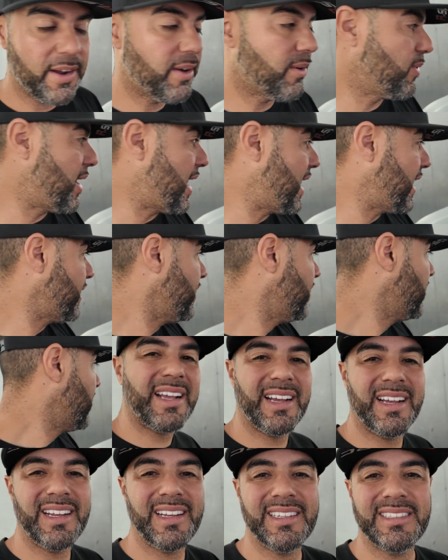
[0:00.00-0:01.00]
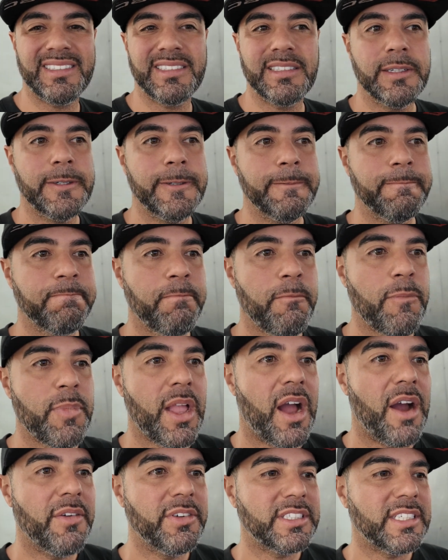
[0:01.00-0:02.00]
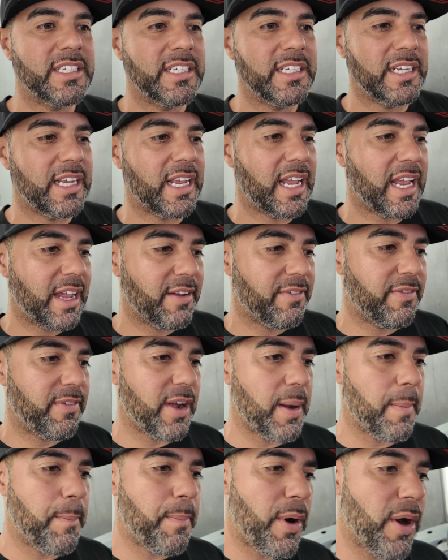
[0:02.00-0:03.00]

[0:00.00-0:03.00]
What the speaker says: right? Because obviously if a